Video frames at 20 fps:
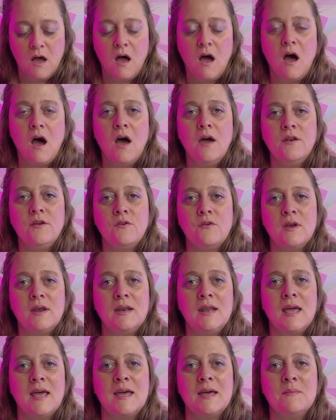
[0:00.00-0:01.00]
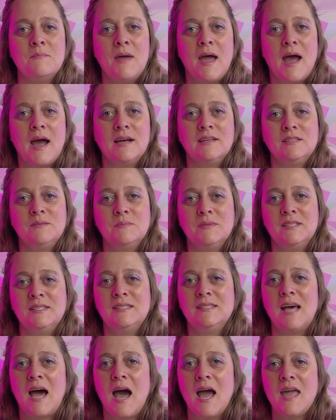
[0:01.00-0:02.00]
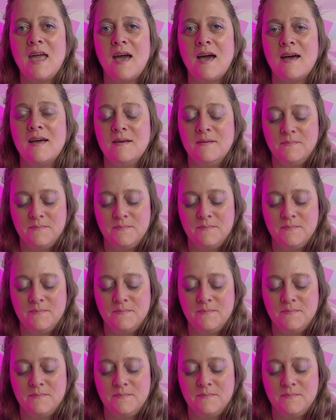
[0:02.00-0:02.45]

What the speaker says: honoring him as Messiah.